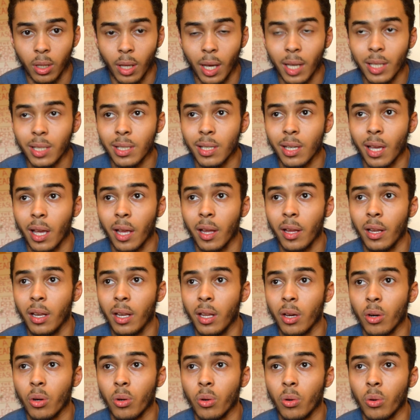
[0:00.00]
that's a
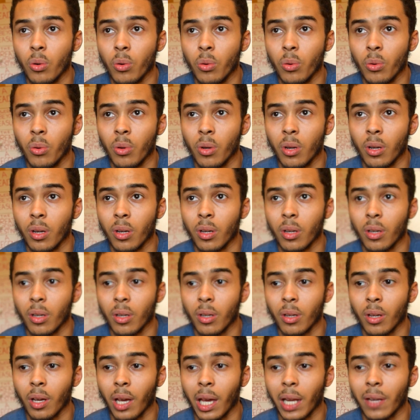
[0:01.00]
little
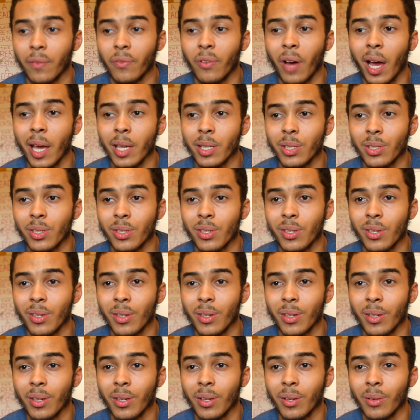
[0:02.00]
advice
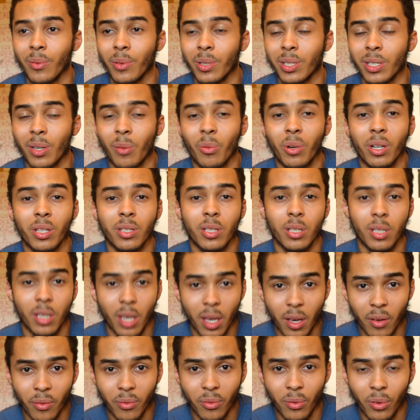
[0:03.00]
which I wanted to
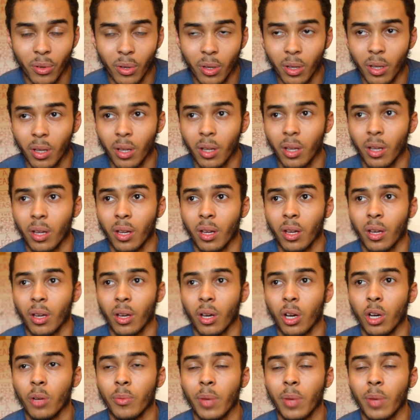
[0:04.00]
give. Hope